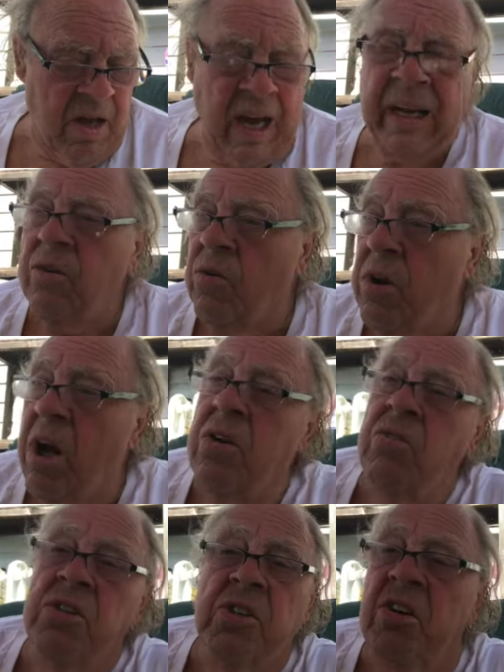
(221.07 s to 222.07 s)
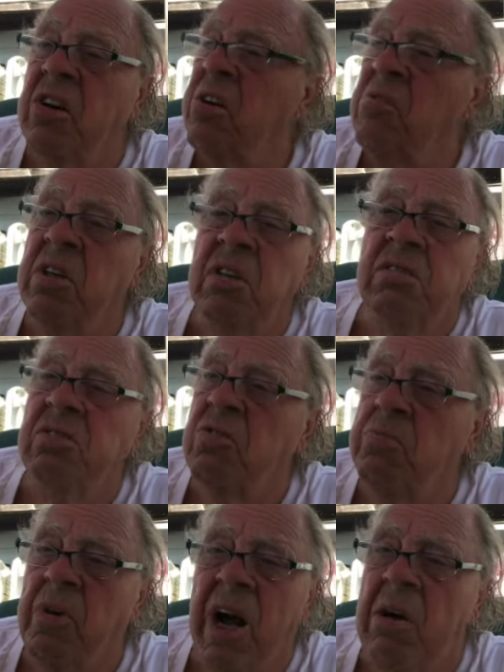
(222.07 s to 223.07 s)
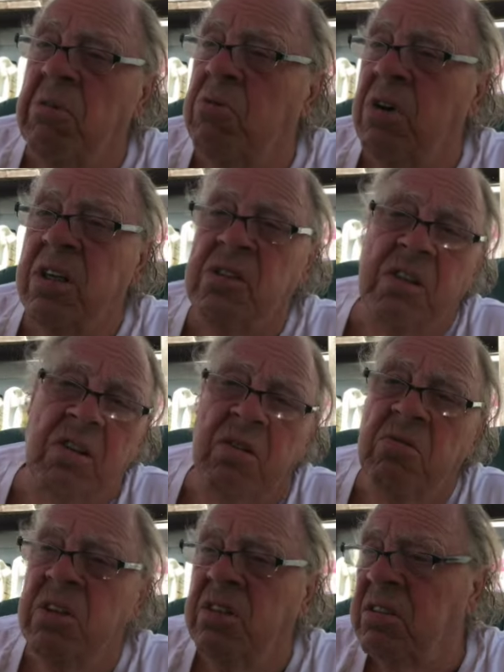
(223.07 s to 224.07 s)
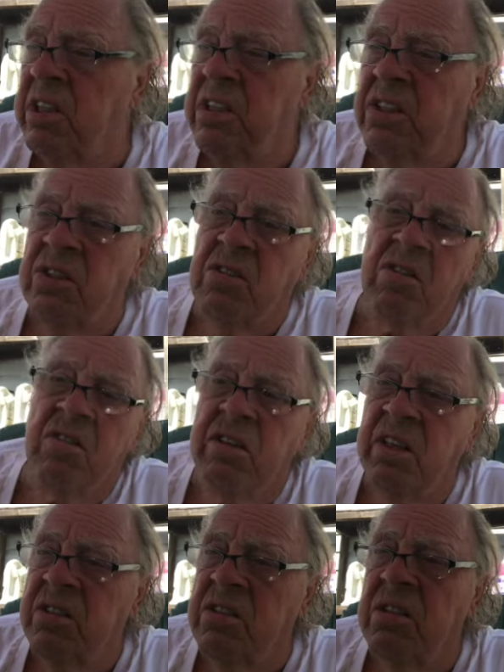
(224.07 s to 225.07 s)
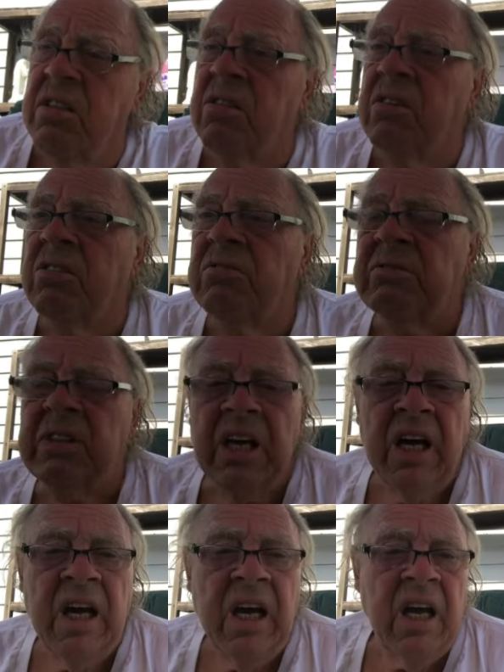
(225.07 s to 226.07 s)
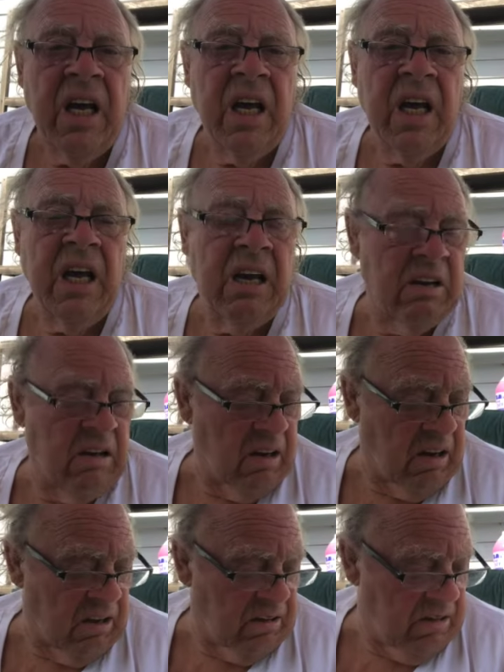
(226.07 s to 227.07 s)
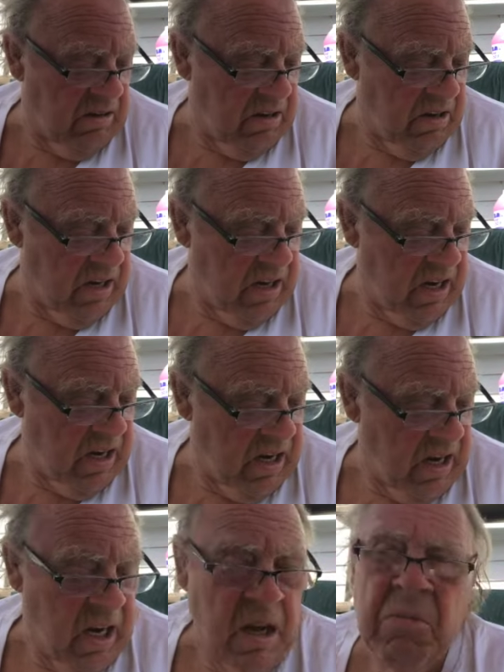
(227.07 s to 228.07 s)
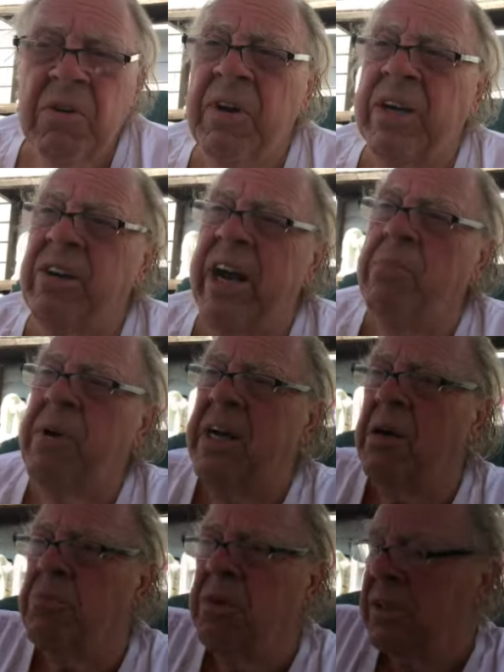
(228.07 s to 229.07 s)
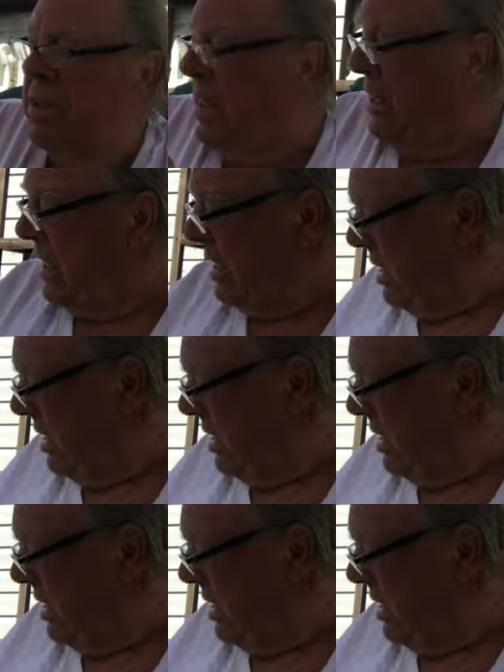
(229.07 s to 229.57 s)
I can hold on to a steering wheel, no problem. Well, a steering wheel, they just turn easy, you know. And if I try to pick up, like I